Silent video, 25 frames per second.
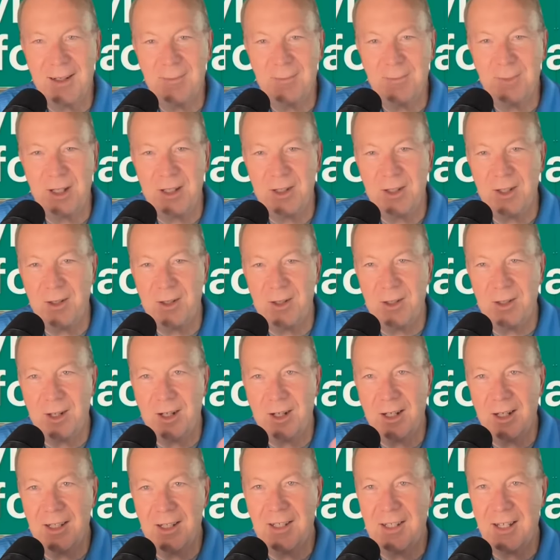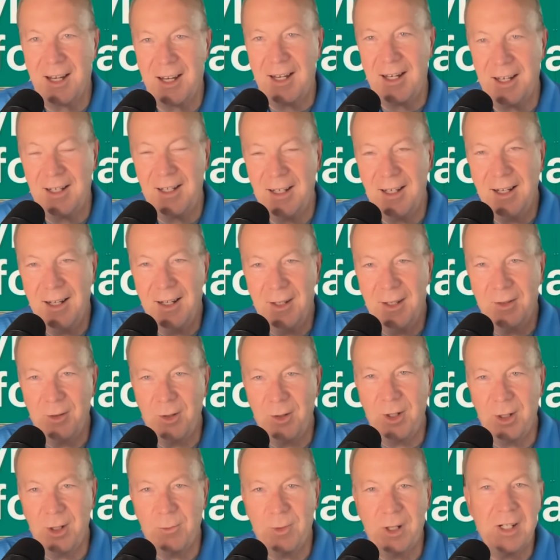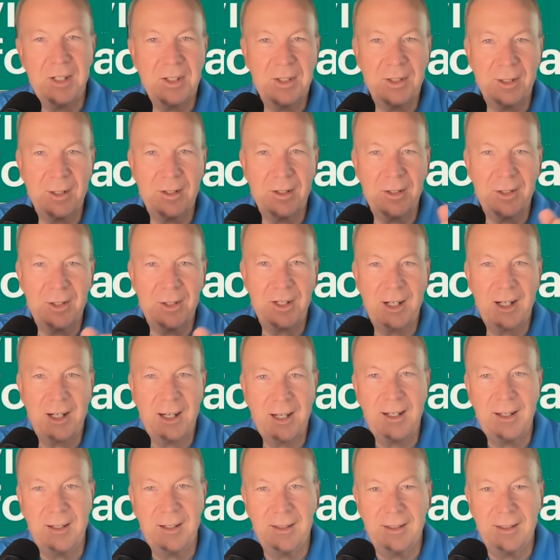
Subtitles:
but you started to say do your research and,